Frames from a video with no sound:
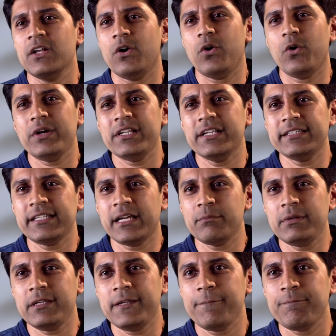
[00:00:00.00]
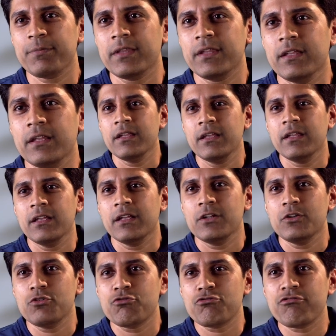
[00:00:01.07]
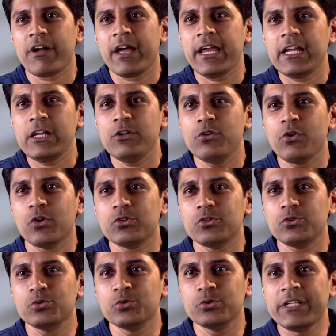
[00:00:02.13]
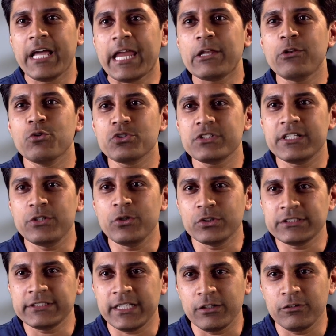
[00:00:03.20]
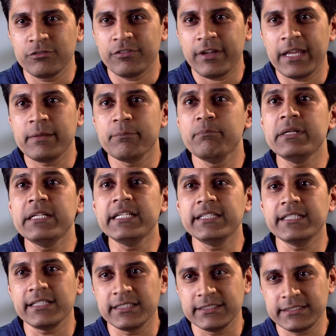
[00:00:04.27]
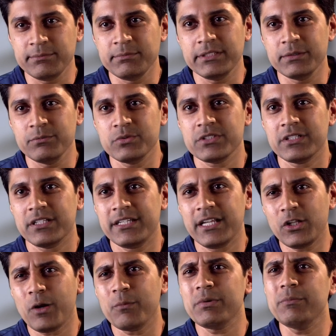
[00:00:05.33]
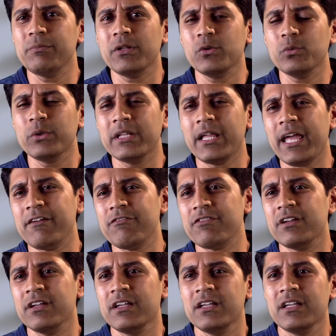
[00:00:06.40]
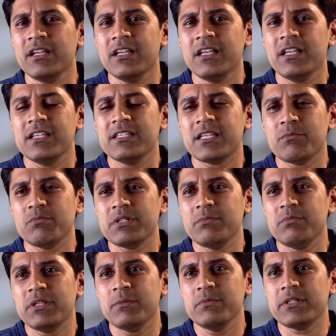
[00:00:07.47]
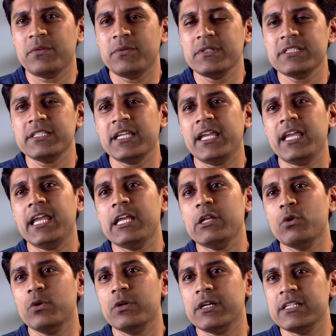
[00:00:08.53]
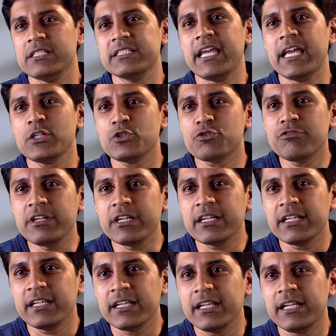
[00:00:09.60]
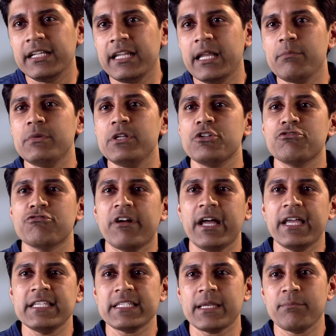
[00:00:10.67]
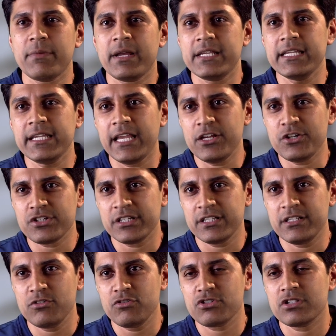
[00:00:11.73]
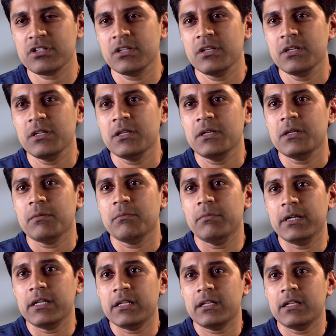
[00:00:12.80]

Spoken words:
or in the tummy, try not to diagnose it yourself and belittle the symptoms. There are a lot of people who will have some symptoms and will say, it's gastric, let me try some medications. But